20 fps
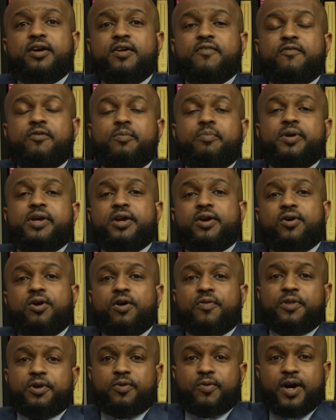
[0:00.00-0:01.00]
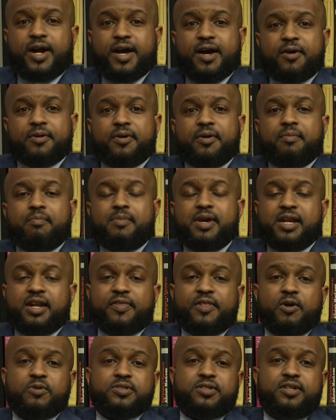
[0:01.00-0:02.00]
for being on the ground, meeting
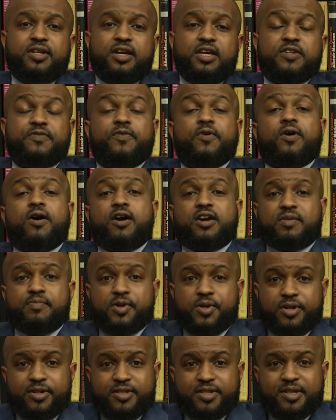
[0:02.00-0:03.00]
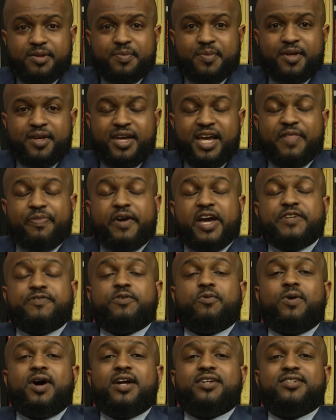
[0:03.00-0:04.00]
those needs for our community. And thanks for
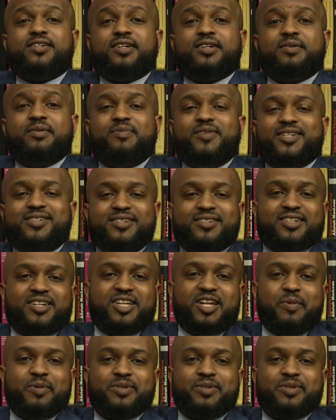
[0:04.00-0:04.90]
watching. This is Columbus